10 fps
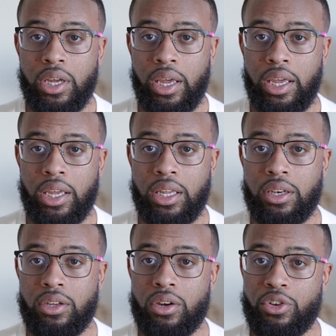
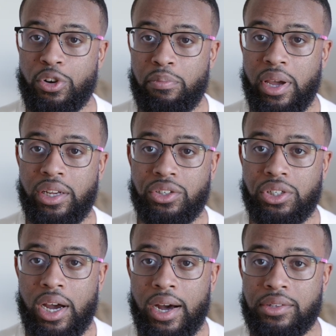and your main
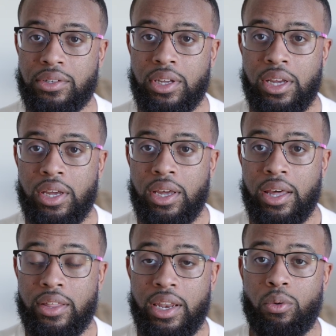shots,
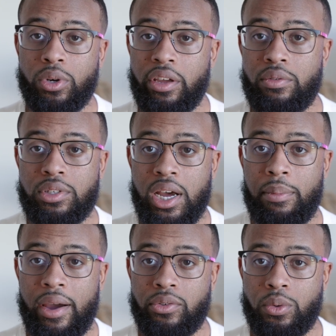and then that will give you
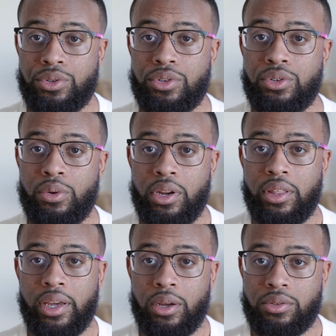time afterwards to do
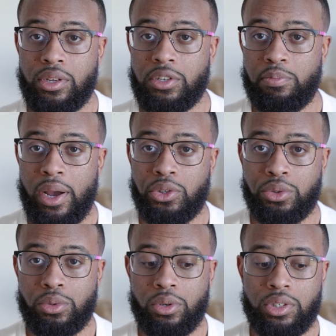anything else that's
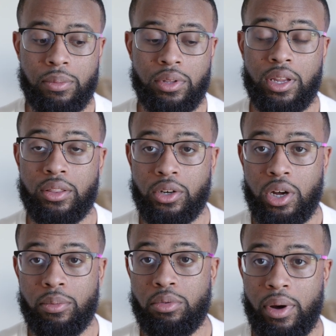special or something that the
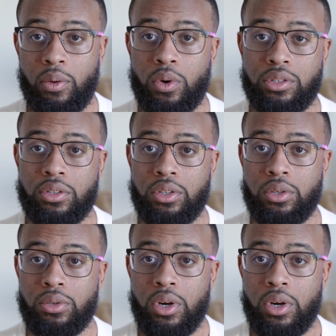couple might want to do,